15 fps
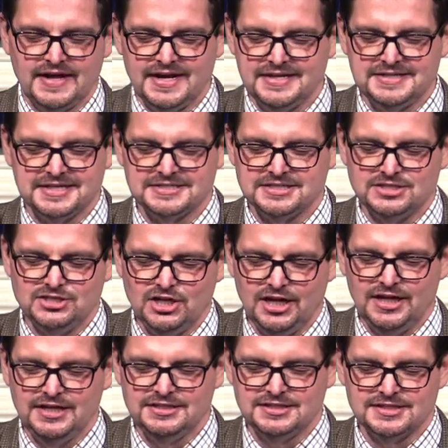that it doesn't
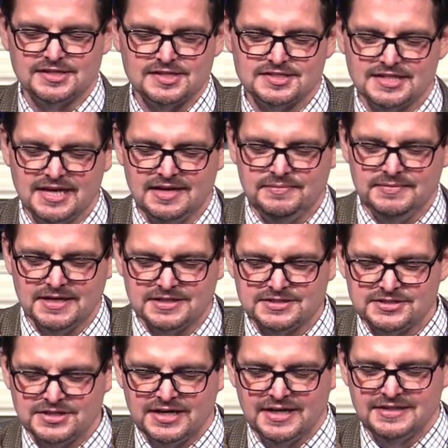change. It's the same
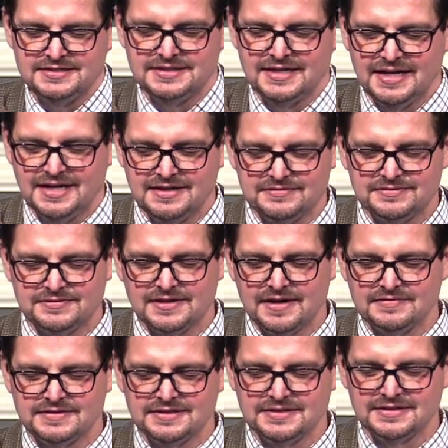yesterday, today, and
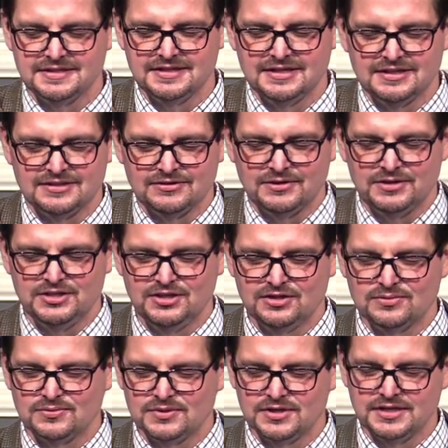forever. Lord,
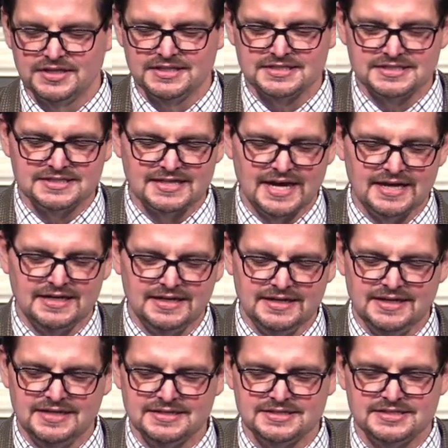your word is set
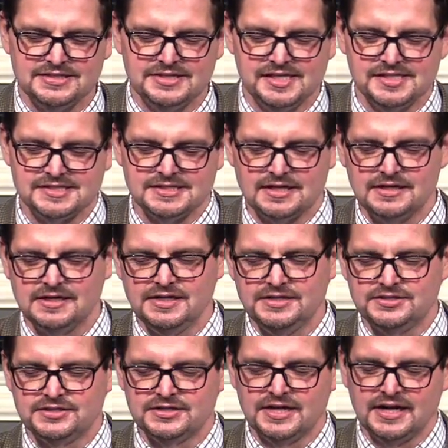in history, it's set in
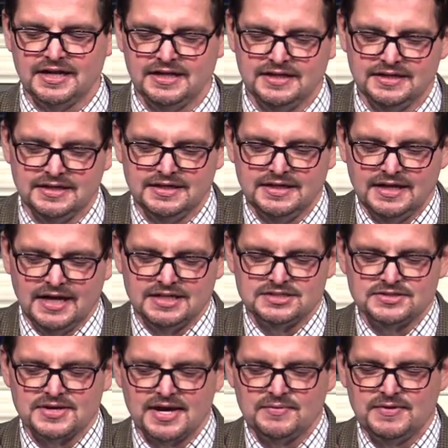eternity. And
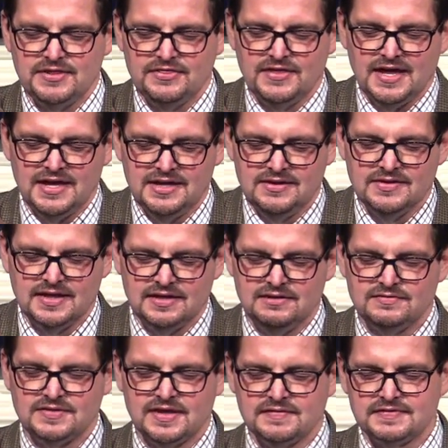so, God, we thank you that
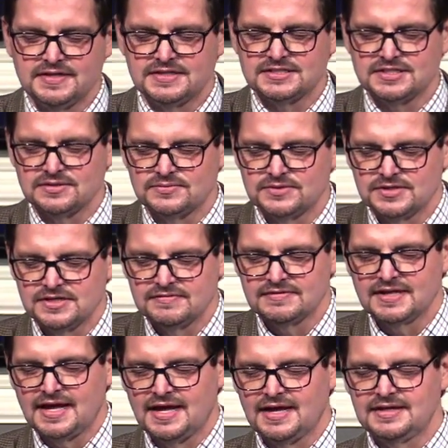you've given us the Word
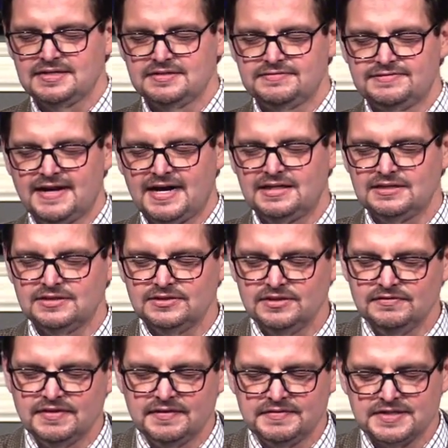of God to follow.
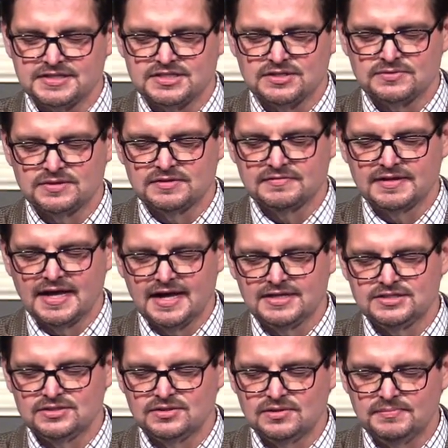You've given us the Word of
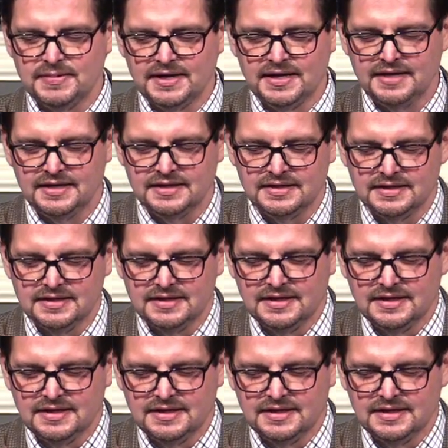God to obey.